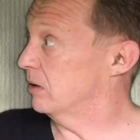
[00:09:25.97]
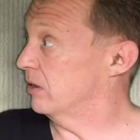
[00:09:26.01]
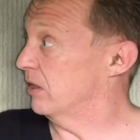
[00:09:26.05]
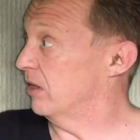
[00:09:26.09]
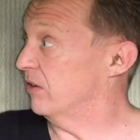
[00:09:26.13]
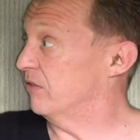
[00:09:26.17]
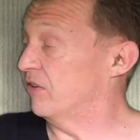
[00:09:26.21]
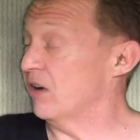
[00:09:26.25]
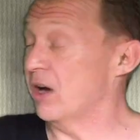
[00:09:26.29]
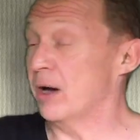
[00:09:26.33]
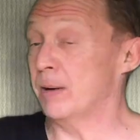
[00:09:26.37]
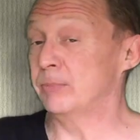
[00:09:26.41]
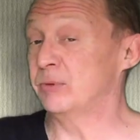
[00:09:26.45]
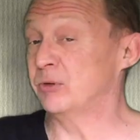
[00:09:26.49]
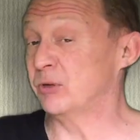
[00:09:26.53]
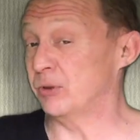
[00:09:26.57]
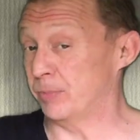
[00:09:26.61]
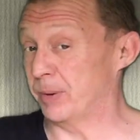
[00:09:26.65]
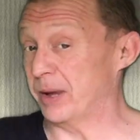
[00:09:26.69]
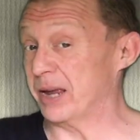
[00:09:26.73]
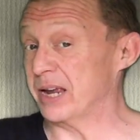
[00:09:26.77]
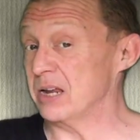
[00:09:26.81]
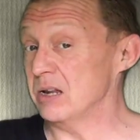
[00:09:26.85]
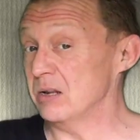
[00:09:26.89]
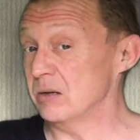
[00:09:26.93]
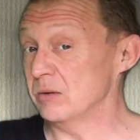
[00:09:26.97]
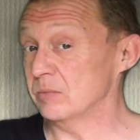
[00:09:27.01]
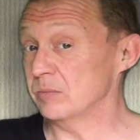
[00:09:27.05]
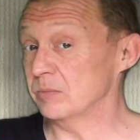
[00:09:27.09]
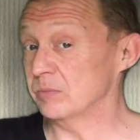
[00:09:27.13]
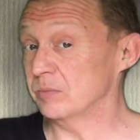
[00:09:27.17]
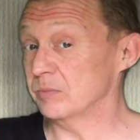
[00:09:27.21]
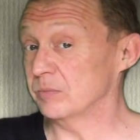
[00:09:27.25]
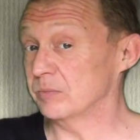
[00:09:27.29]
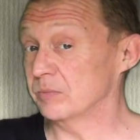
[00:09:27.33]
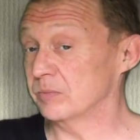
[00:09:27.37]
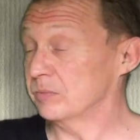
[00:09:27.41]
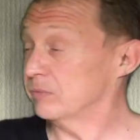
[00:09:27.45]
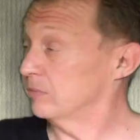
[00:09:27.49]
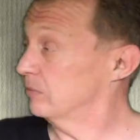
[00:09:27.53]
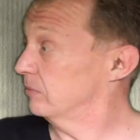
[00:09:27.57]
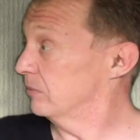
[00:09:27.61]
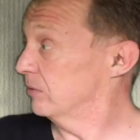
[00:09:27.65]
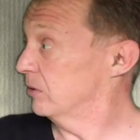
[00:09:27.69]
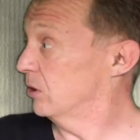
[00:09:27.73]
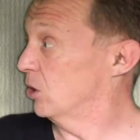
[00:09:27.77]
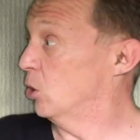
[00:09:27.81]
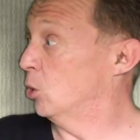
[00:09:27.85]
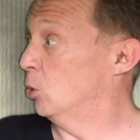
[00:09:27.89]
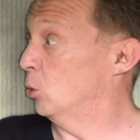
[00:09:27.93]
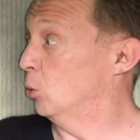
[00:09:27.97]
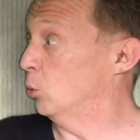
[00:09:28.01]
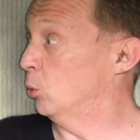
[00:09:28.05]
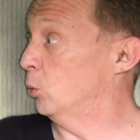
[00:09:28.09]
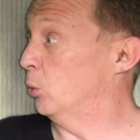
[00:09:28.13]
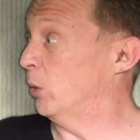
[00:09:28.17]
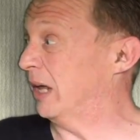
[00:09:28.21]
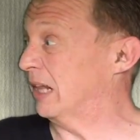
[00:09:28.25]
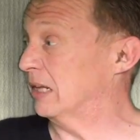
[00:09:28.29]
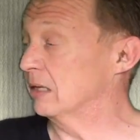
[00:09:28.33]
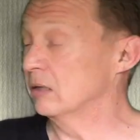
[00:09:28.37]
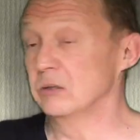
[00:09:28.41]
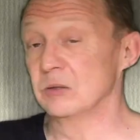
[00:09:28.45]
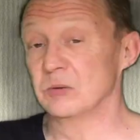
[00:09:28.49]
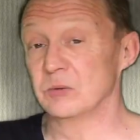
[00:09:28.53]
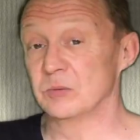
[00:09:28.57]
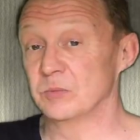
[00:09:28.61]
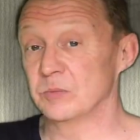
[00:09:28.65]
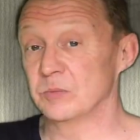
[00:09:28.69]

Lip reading: the verb to be, will,